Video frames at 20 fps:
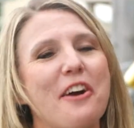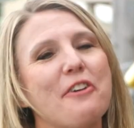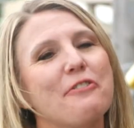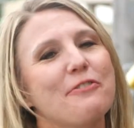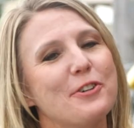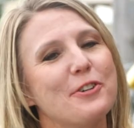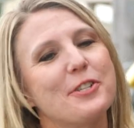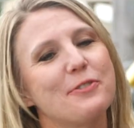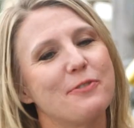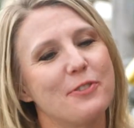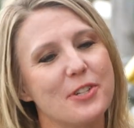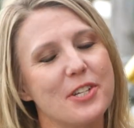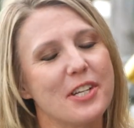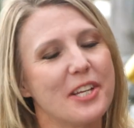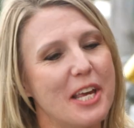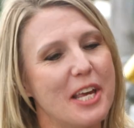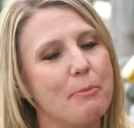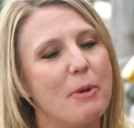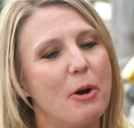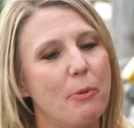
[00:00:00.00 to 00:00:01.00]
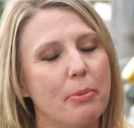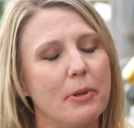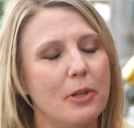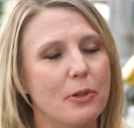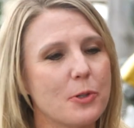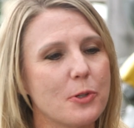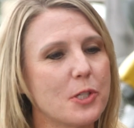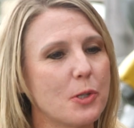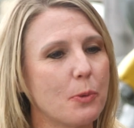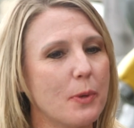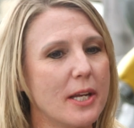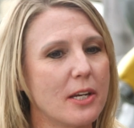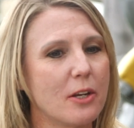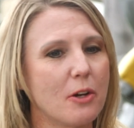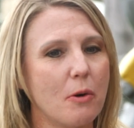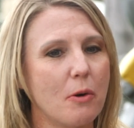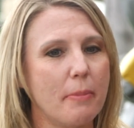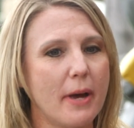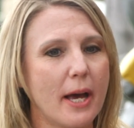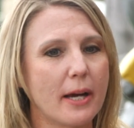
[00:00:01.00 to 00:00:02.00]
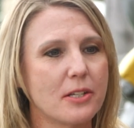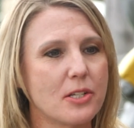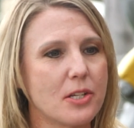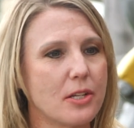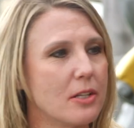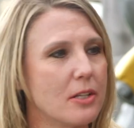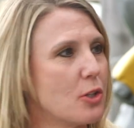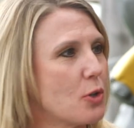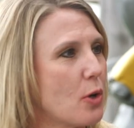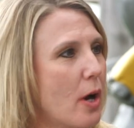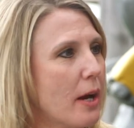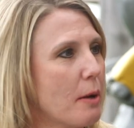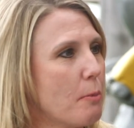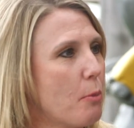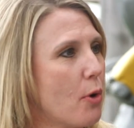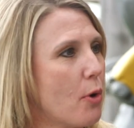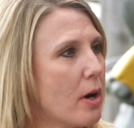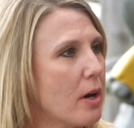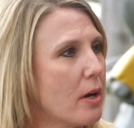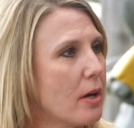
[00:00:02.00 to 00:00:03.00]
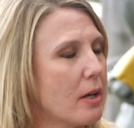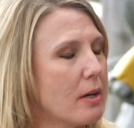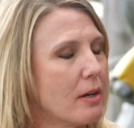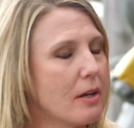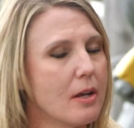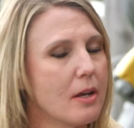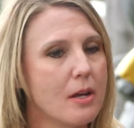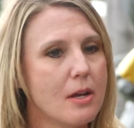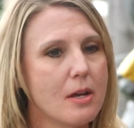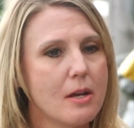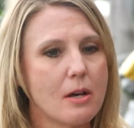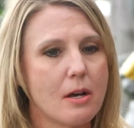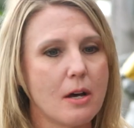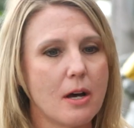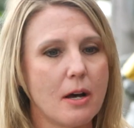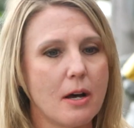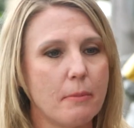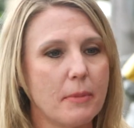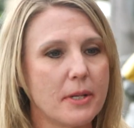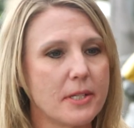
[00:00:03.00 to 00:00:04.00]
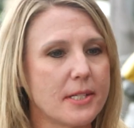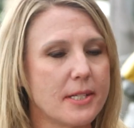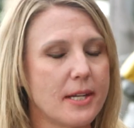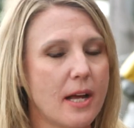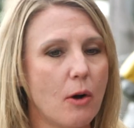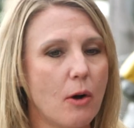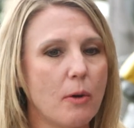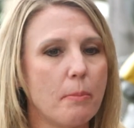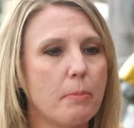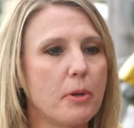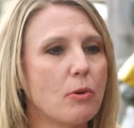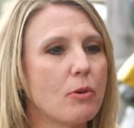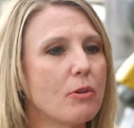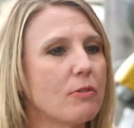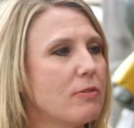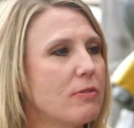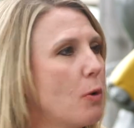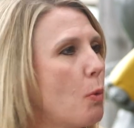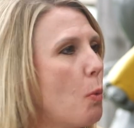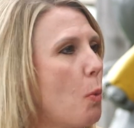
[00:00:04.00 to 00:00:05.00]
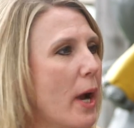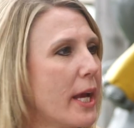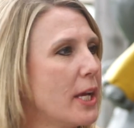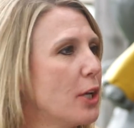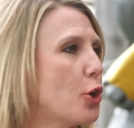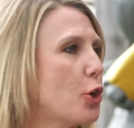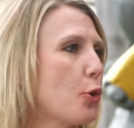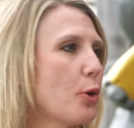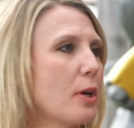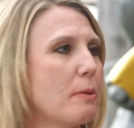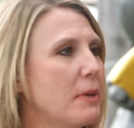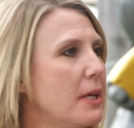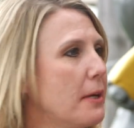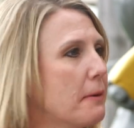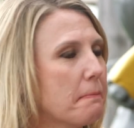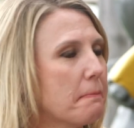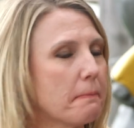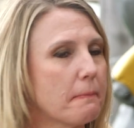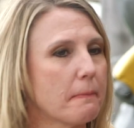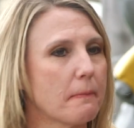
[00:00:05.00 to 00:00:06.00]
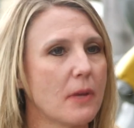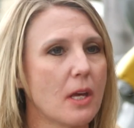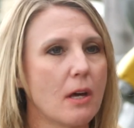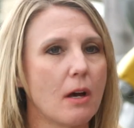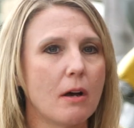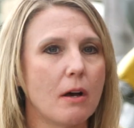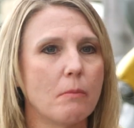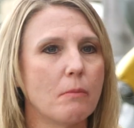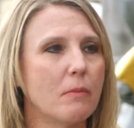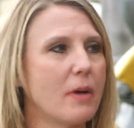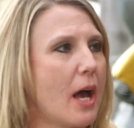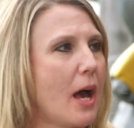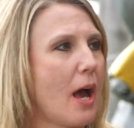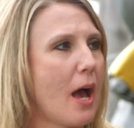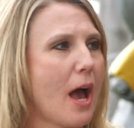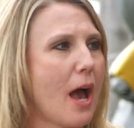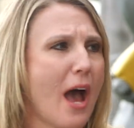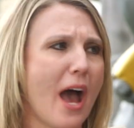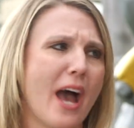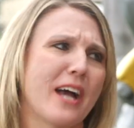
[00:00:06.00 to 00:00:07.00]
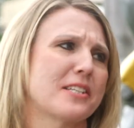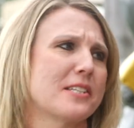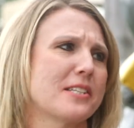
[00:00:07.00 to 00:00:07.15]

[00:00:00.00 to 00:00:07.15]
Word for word: Our first version came out blue, so we had to go back to the drawing board. And um, it's now a beautiful white, creamy. Oh, that um, sounds so good.